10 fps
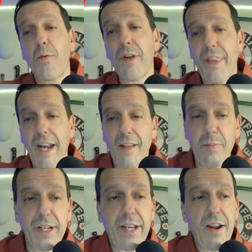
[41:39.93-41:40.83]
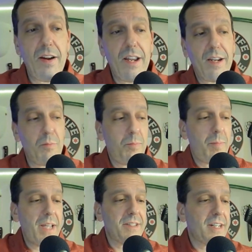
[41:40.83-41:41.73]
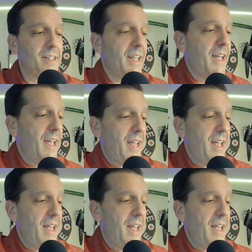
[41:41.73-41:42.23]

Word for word: one that I've been carrying basically